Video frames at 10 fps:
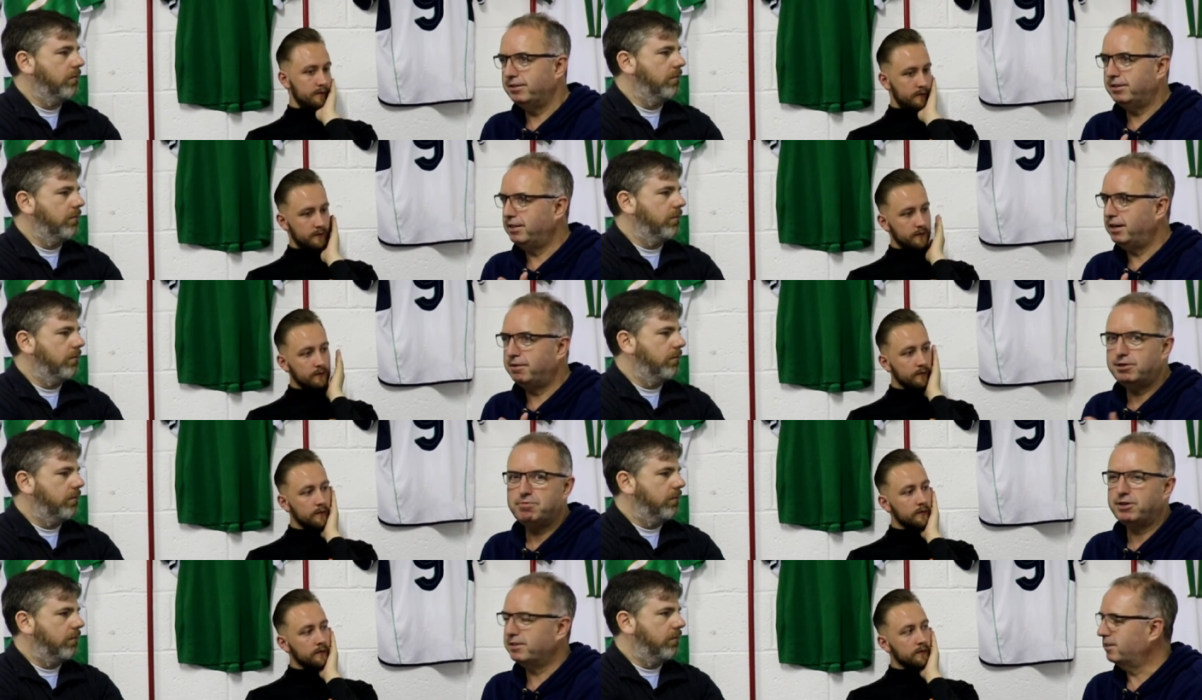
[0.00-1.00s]
Speaker 1: yeah,
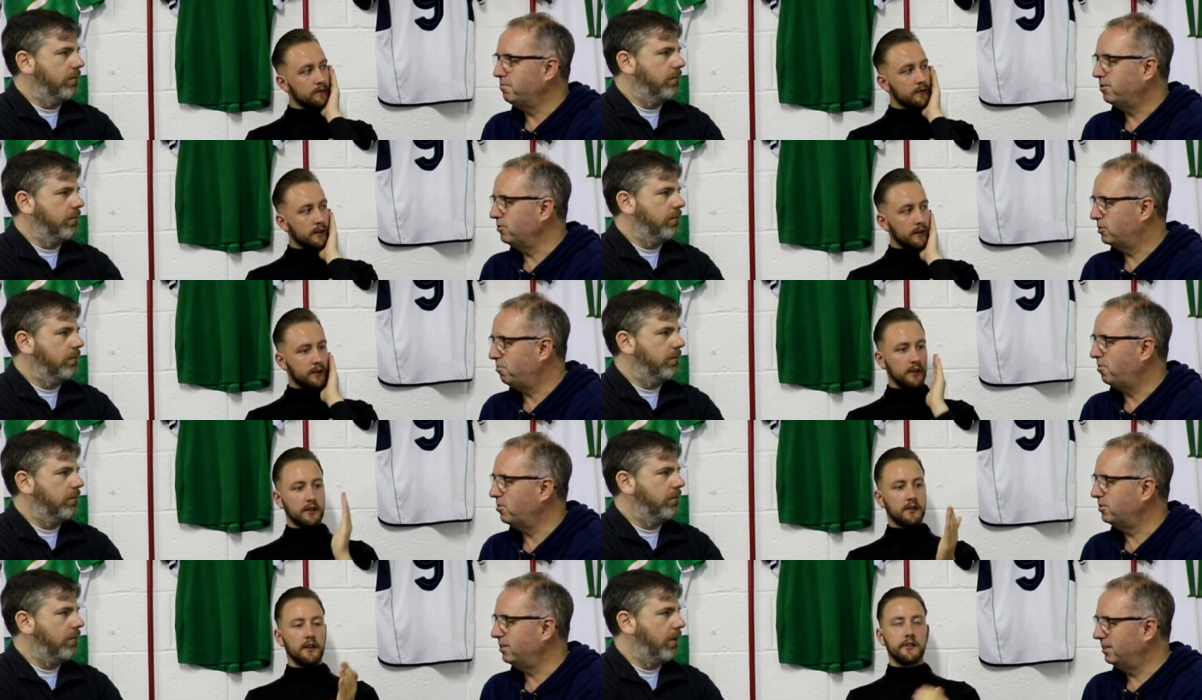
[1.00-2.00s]
come on, come out and support.
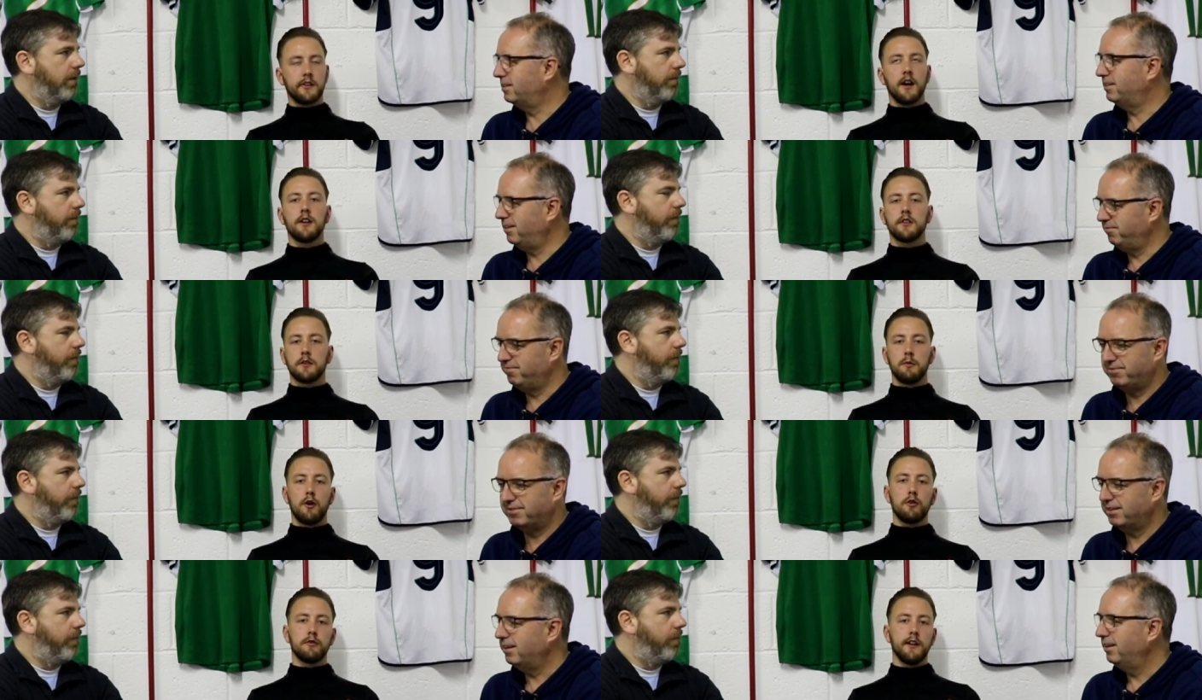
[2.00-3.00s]
And see, the, see the stars of
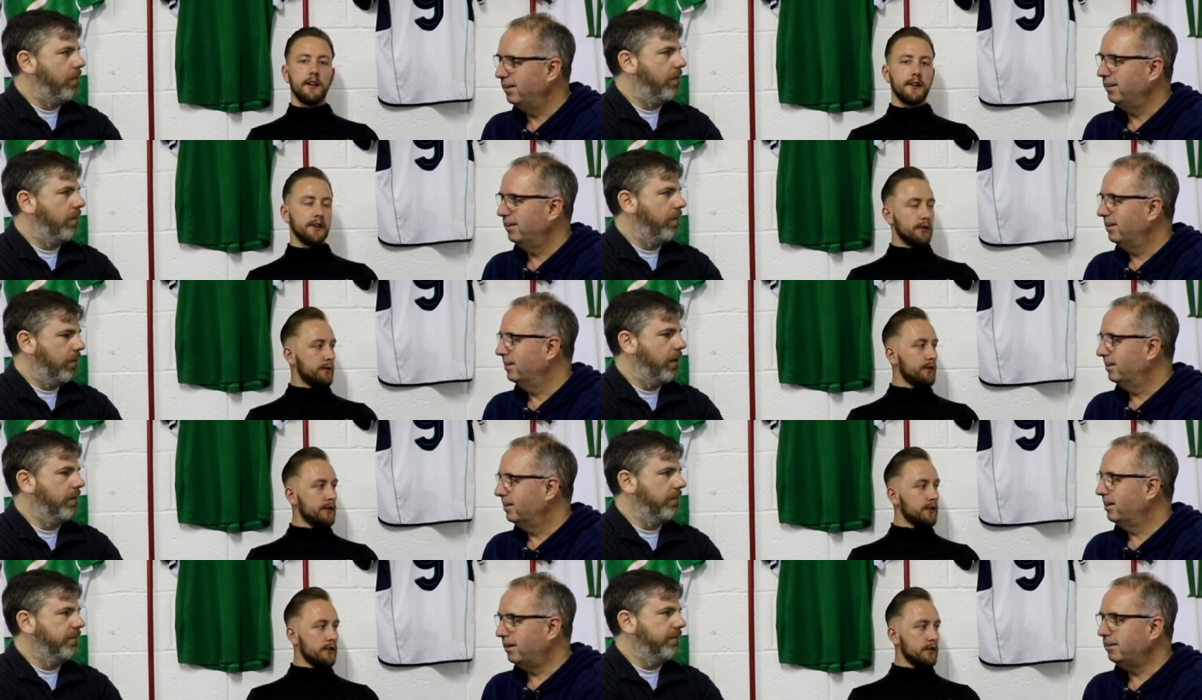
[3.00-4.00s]
tomorrow, really. You know.
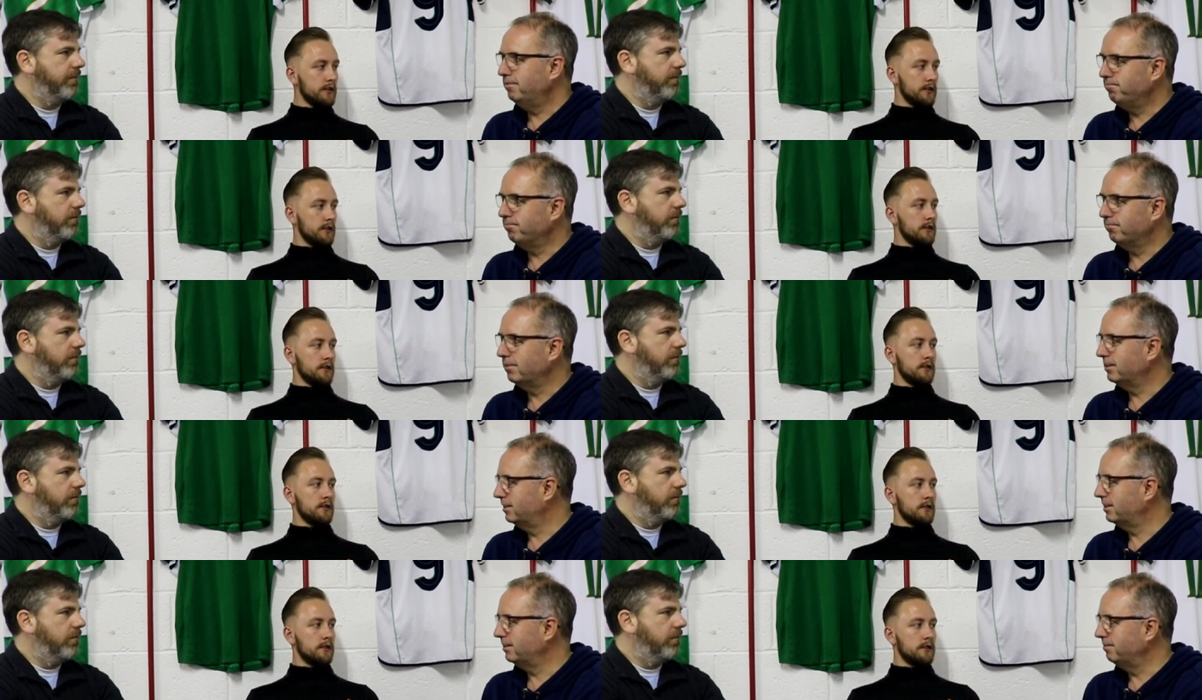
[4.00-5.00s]
Yeah, yeah
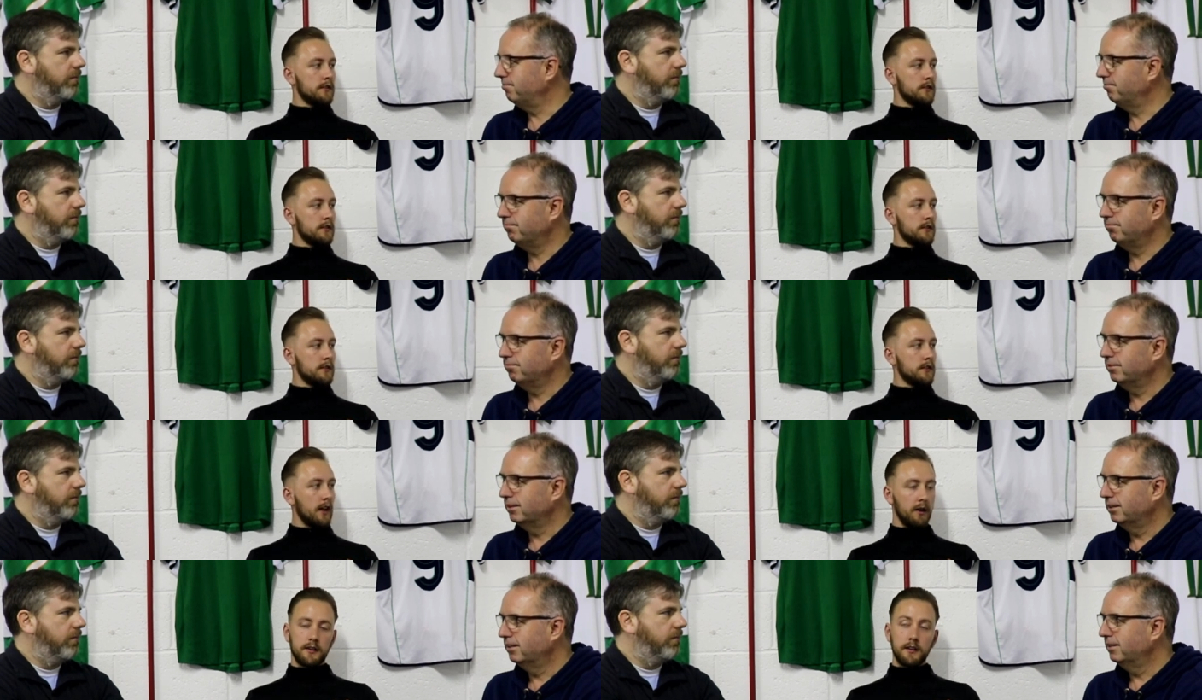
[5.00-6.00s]
that's. Uh,
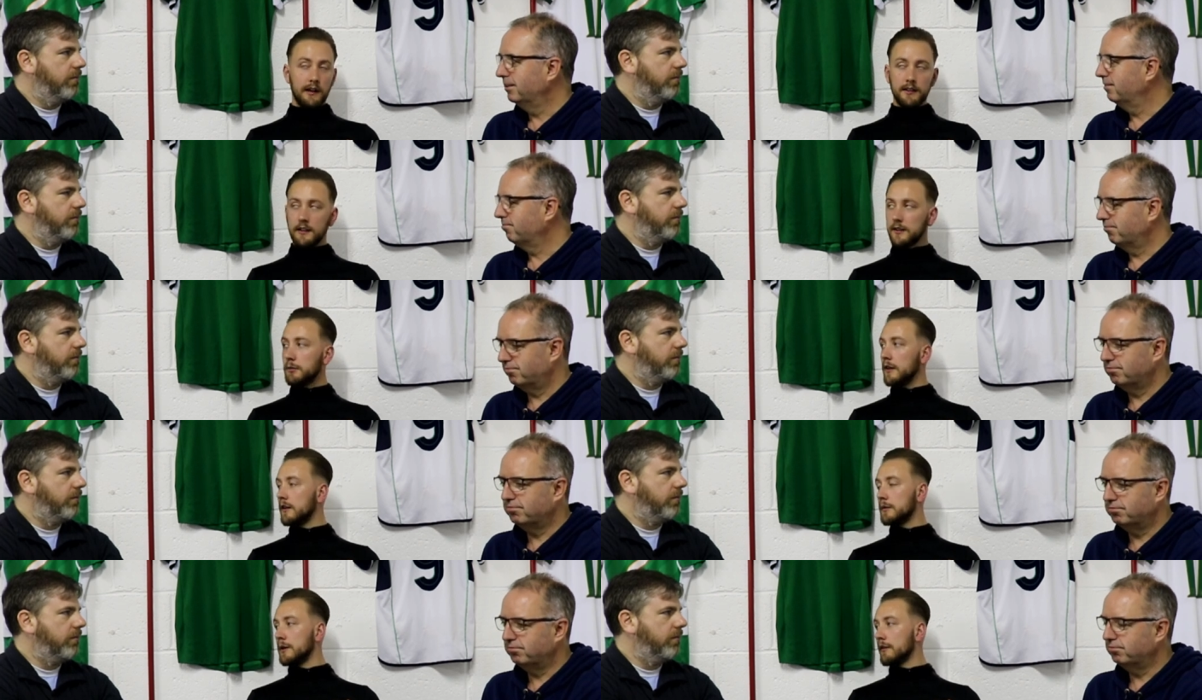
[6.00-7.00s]
Speaker 2: yeah, I think I think that's been
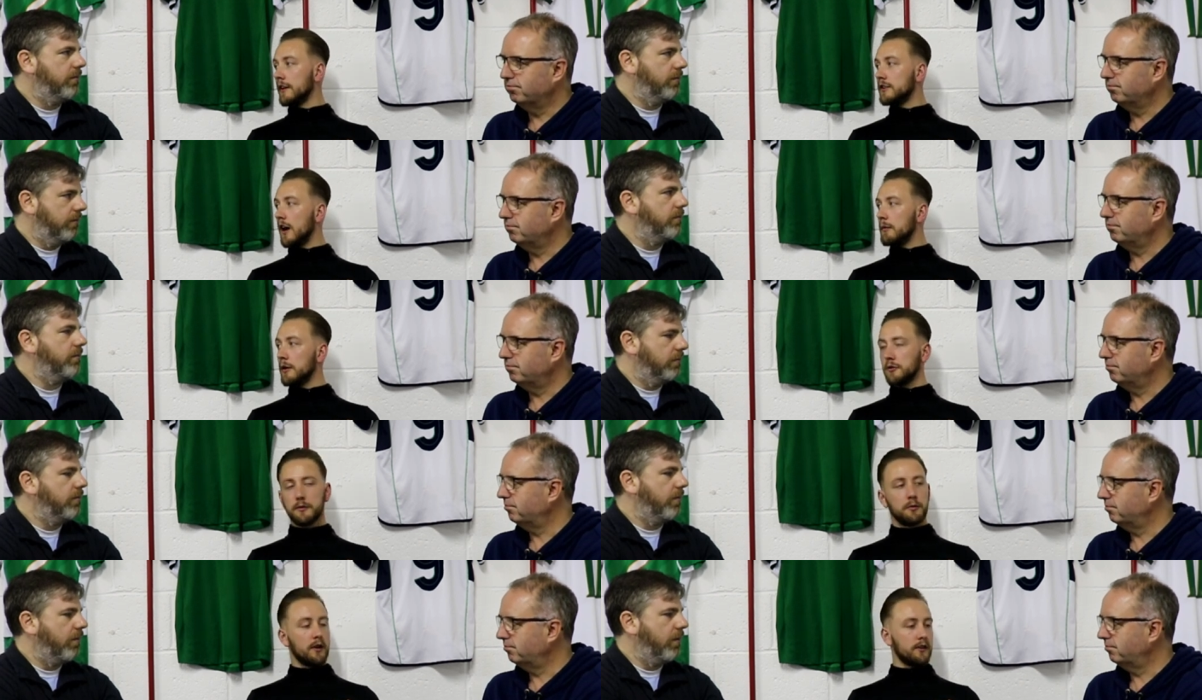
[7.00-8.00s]
it. It's been a great chat about
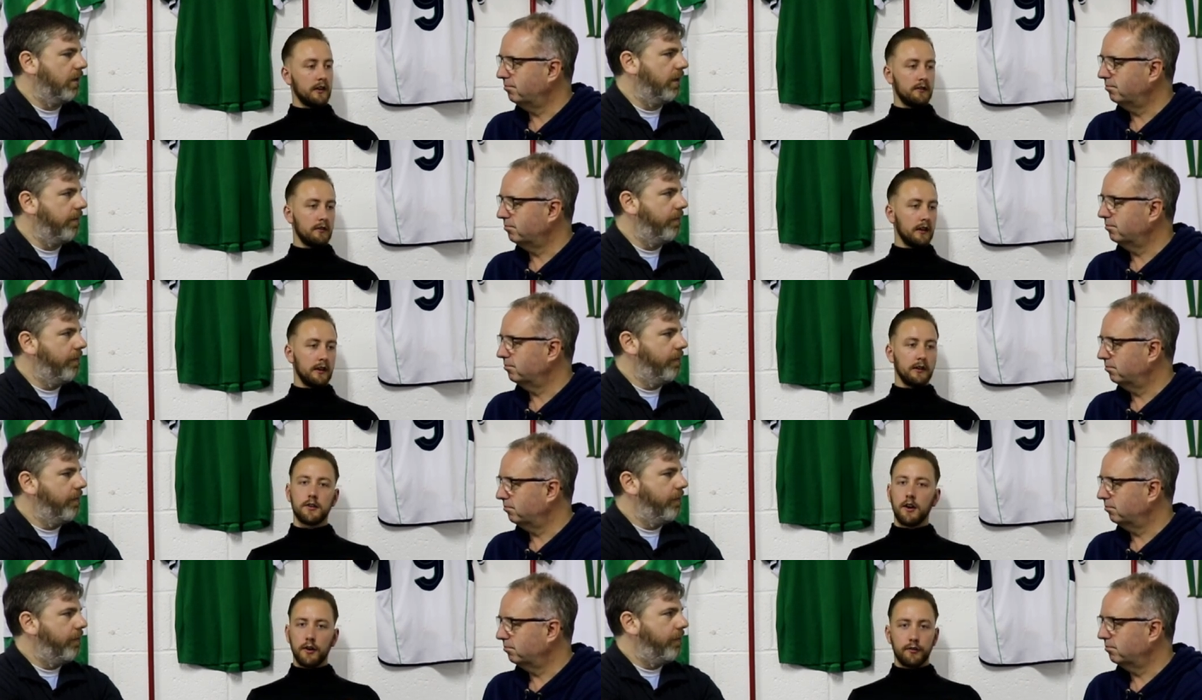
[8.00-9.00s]
them. To be honest, I, uh,
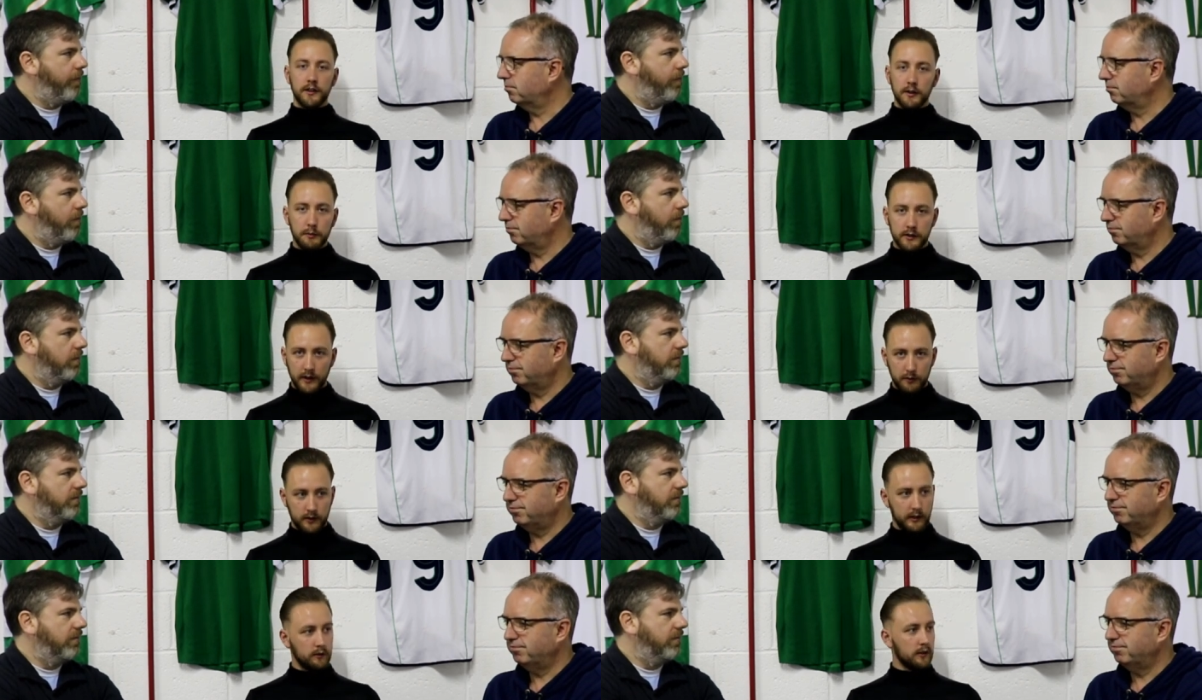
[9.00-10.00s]
sorry if we did miss
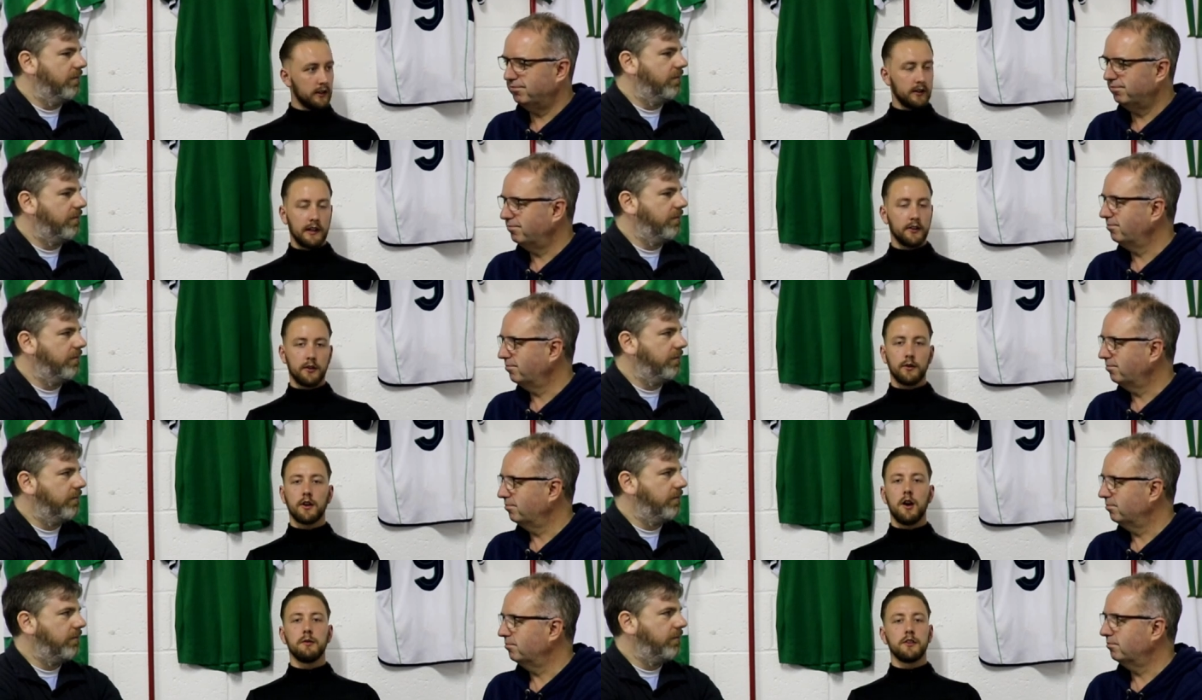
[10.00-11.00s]
anyone out. Like, let us know in
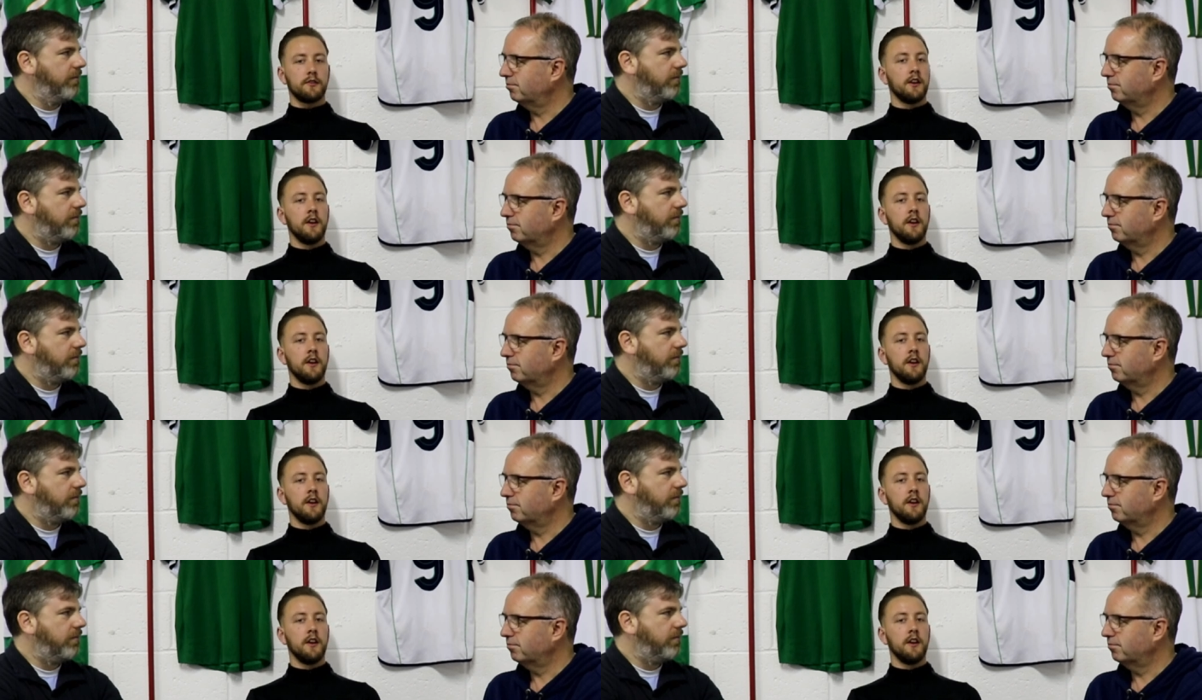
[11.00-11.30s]
the comments if